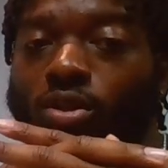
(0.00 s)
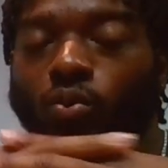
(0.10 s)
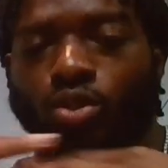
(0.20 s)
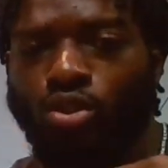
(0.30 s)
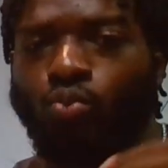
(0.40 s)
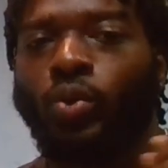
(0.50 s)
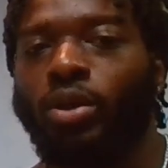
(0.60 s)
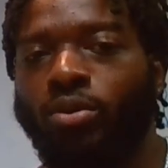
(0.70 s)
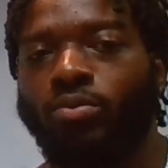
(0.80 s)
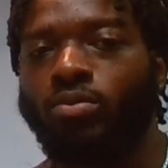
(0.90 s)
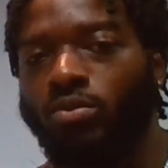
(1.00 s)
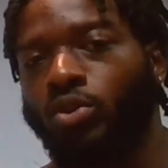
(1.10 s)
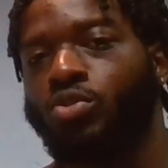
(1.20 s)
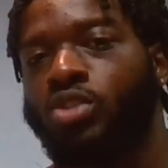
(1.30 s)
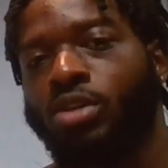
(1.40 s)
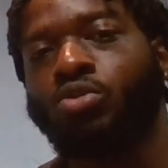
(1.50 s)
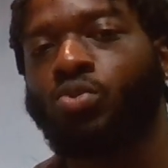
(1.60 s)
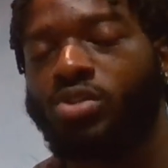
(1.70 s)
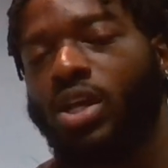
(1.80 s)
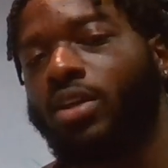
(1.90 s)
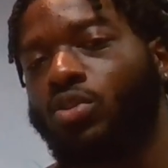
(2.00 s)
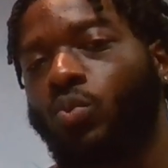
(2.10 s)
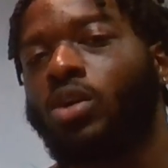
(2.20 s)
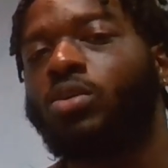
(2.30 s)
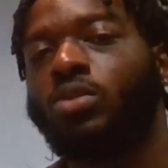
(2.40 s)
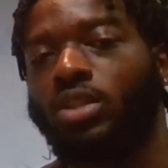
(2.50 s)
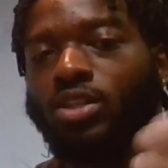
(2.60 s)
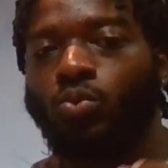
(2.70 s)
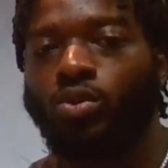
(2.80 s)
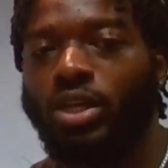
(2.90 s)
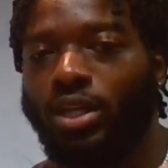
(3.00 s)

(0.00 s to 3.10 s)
which is where your cells reside as well, and that's where that